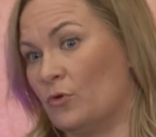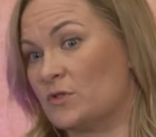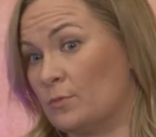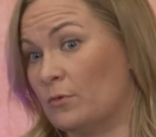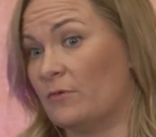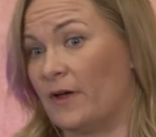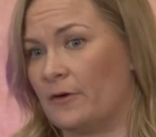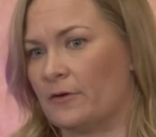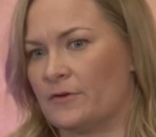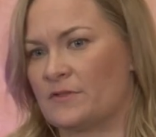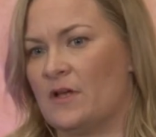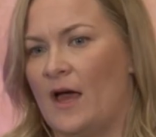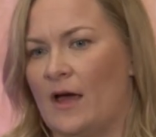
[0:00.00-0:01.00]
multiple
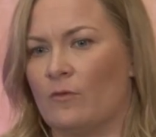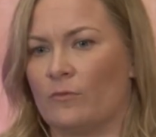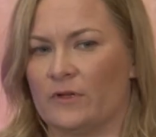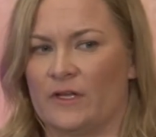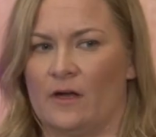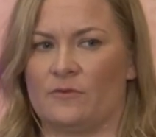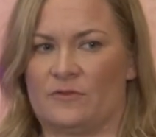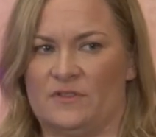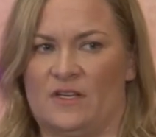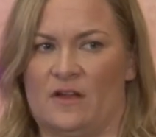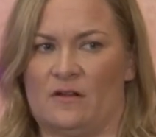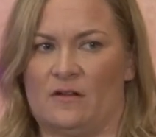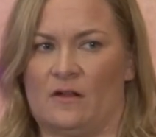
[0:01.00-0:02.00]
vendors and really
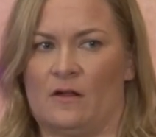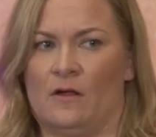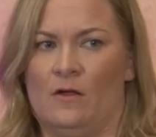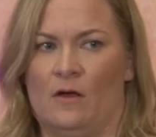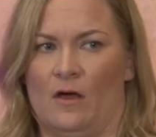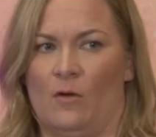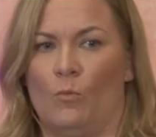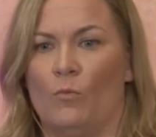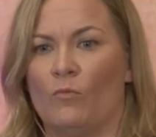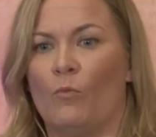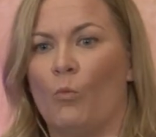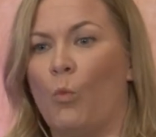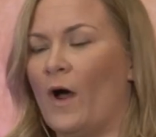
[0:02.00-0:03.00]
understanding um,
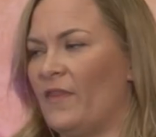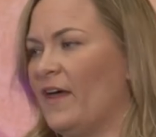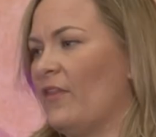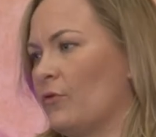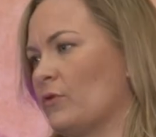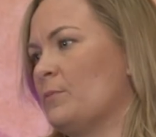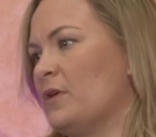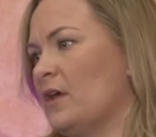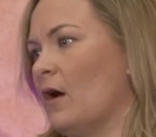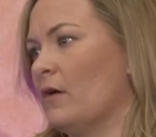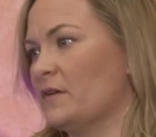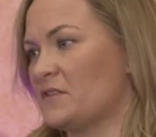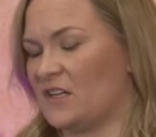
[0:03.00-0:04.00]
what that
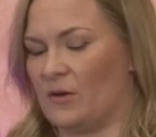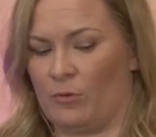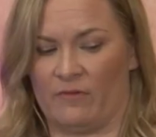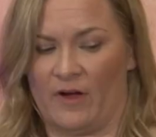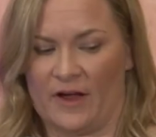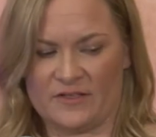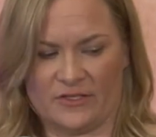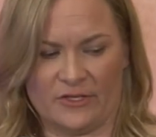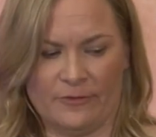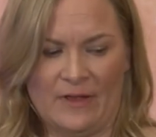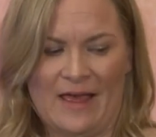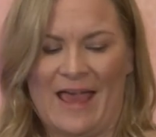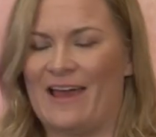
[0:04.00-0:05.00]
3PL is going to provide to you.